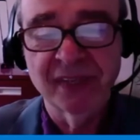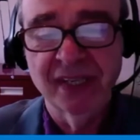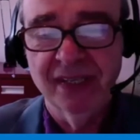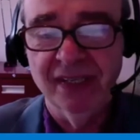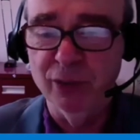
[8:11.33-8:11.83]

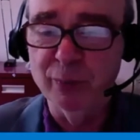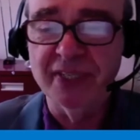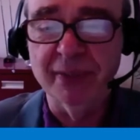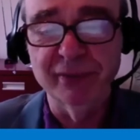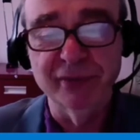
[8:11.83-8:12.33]
I hope
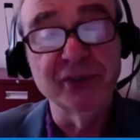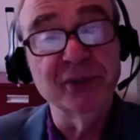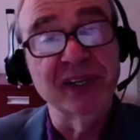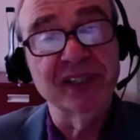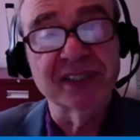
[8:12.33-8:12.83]
some of
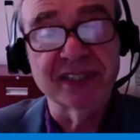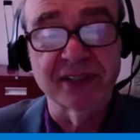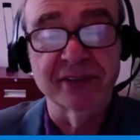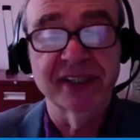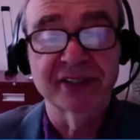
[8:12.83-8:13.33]
you are
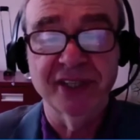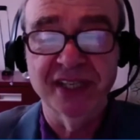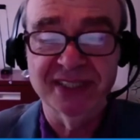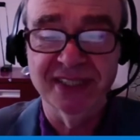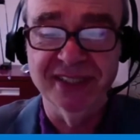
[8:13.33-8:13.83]
considering
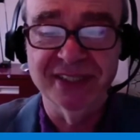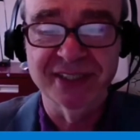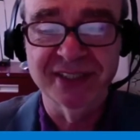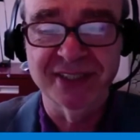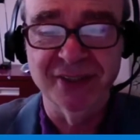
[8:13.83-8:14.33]

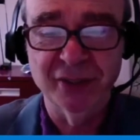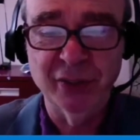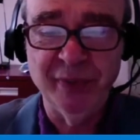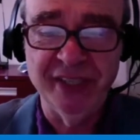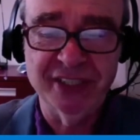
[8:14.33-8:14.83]
translation as an
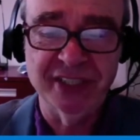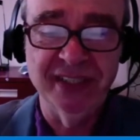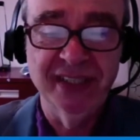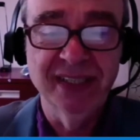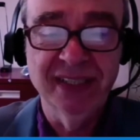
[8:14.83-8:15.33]
occupation.
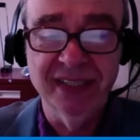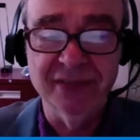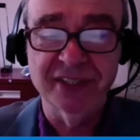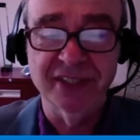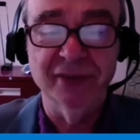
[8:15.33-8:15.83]

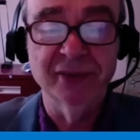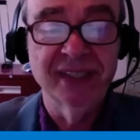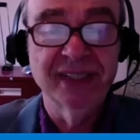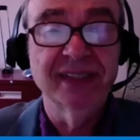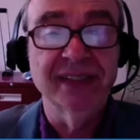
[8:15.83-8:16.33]
If so,
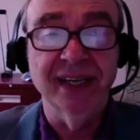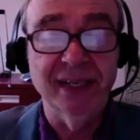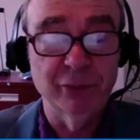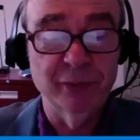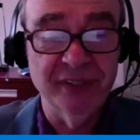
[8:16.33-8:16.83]

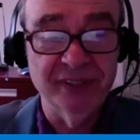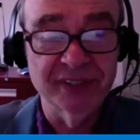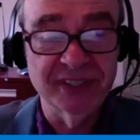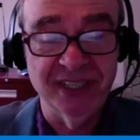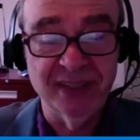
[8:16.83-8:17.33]
now would be a
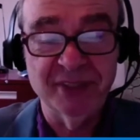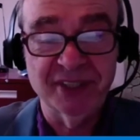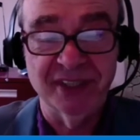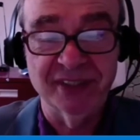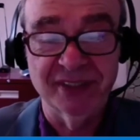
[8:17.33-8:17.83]
good time to
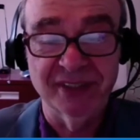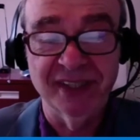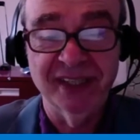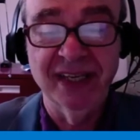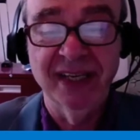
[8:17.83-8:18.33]
start
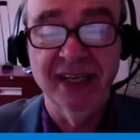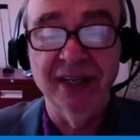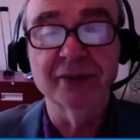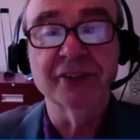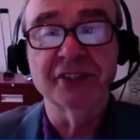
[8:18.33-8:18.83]
learning
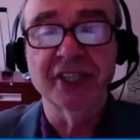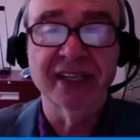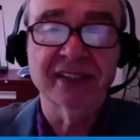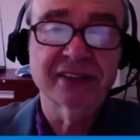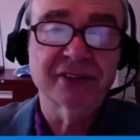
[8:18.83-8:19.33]
how to
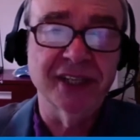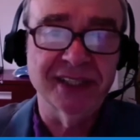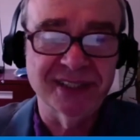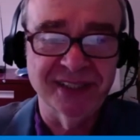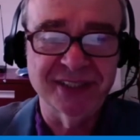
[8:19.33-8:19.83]
check
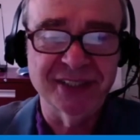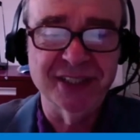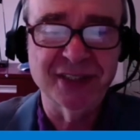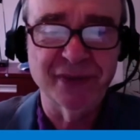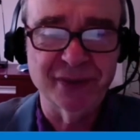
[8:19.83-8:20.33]

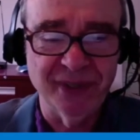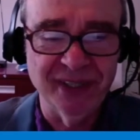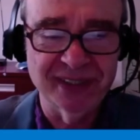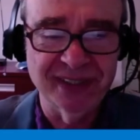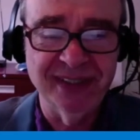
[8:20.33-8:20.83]
translations for
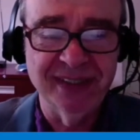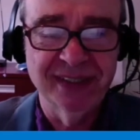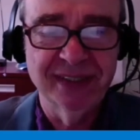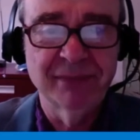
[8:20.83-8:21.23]
quality.